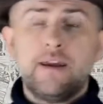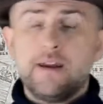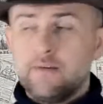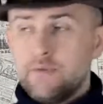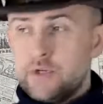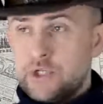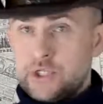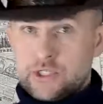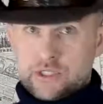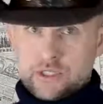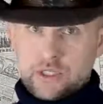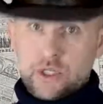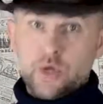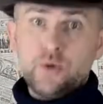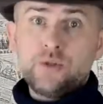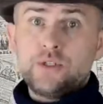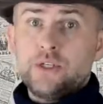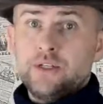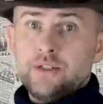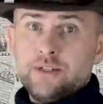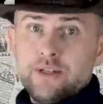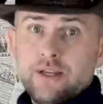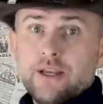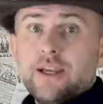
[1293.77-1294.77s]
which is
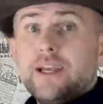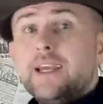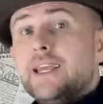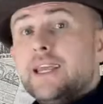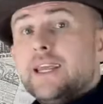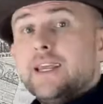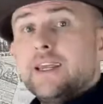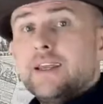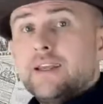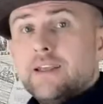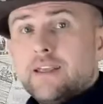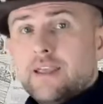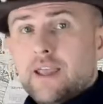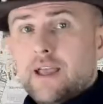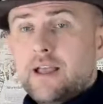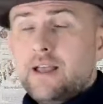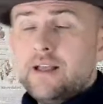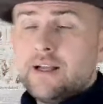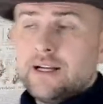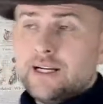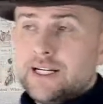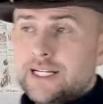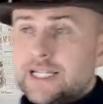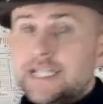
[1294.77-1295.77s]
closer to E. Yeah?
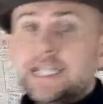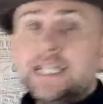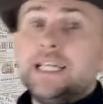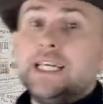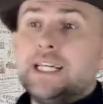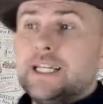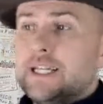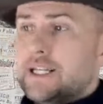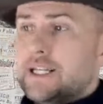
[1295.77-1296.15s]
E.